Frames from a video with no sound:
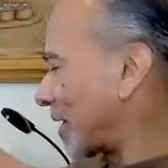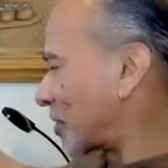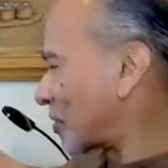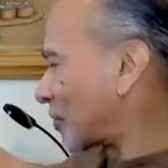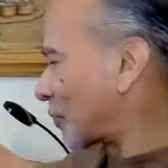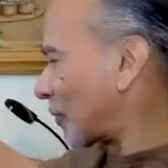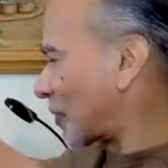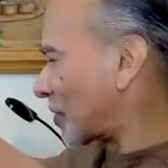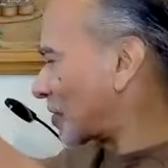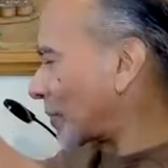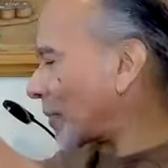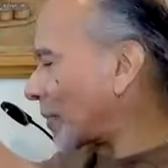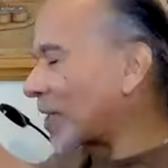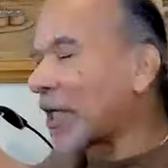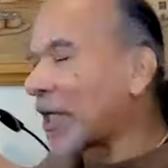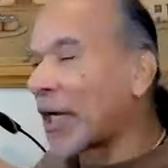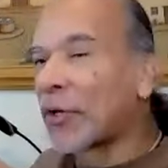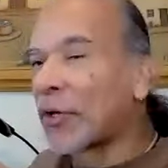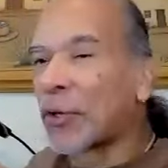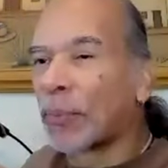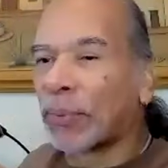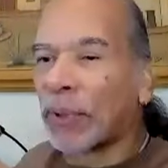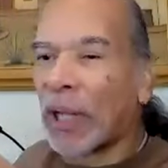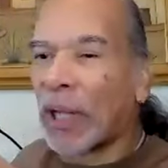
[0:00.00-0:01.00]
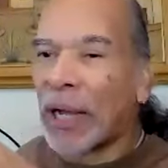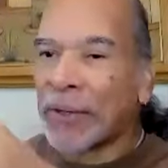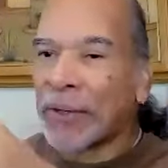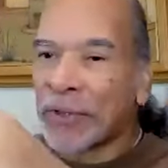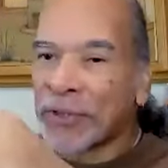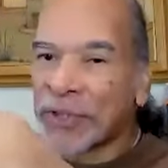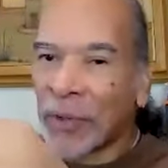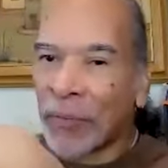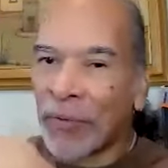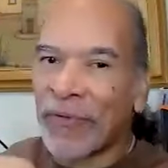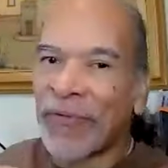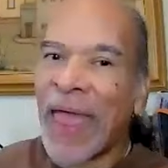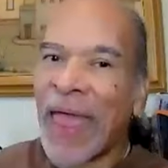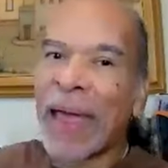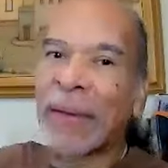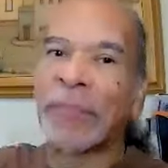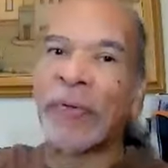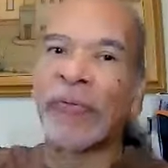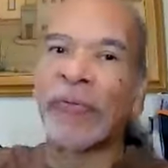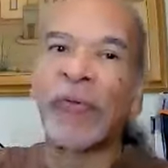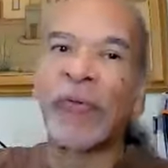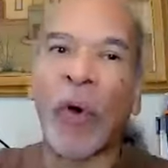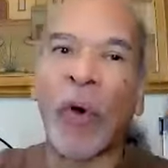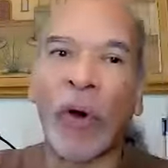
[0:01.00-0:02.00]
as with some of the other blancos that we've had
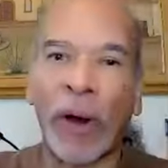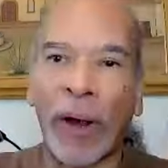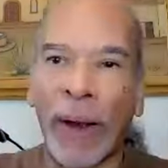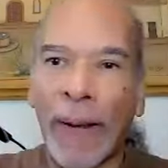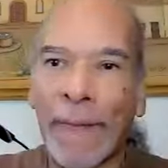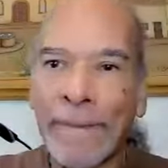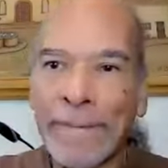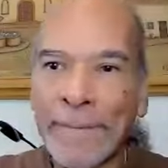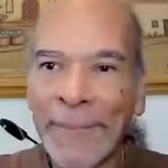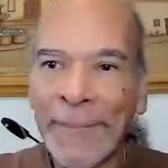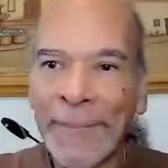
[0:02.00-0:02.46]
before.